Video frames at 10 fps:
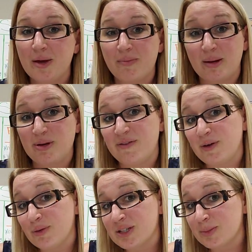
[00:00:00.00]
Maybe if
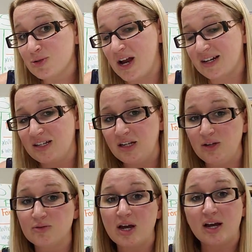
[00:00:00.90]
you were subtracting,
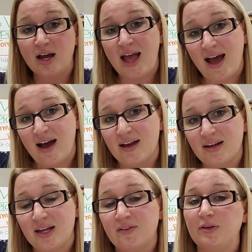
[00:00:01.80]
you'd add.
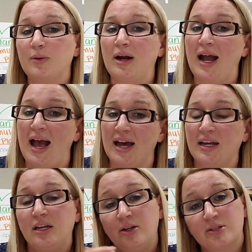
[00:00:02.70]
If you were
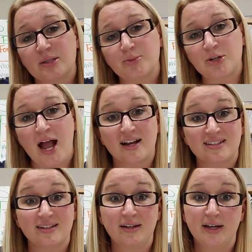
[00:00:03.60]
adding, you'd subtract.